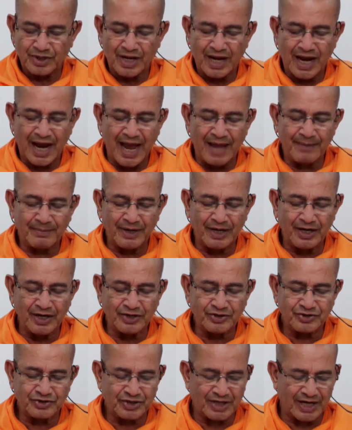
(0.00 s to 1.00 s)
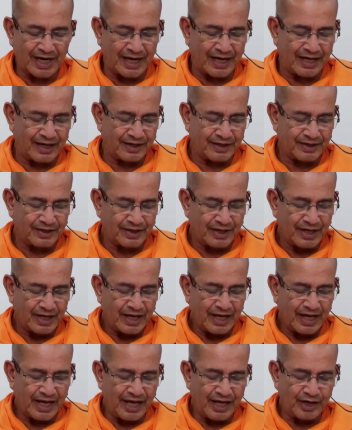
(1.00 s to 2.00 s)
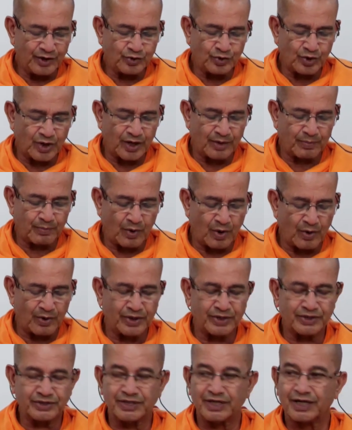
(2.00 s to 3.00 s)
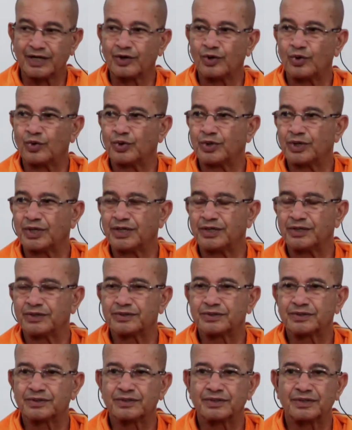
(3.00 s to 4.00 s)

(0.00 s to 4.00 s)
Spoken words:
I am her child, heir to her powers and glories.